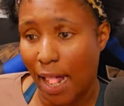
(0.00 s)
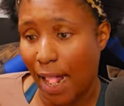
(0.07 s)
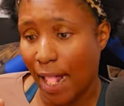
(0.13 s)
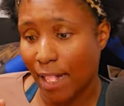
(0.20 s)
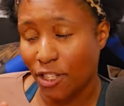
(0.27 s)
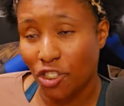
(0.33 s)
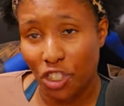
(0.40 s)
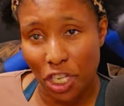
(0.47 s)

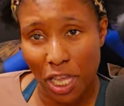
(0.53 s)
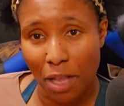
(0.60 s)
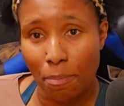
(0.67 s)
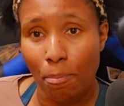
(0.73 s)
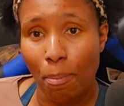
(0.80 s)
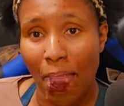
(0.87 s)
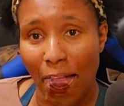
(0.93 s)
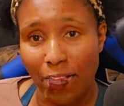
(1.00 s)
and Jen
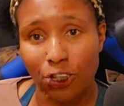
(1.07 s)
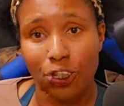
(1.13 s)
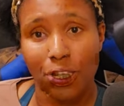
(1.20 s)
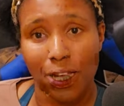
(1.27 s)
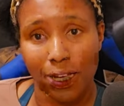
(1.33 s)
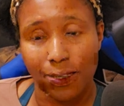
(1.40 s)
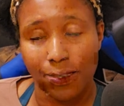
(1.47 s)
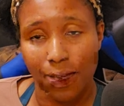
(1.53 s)
patch
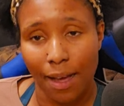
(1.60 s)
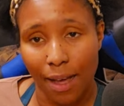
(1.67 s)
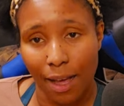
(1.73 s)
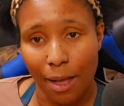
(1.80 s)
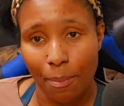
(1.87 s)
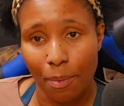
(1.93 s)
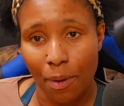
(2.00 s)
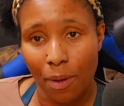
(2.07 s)
things
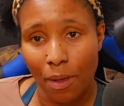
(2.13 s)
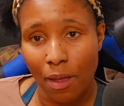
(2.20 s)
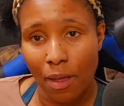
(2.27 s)
up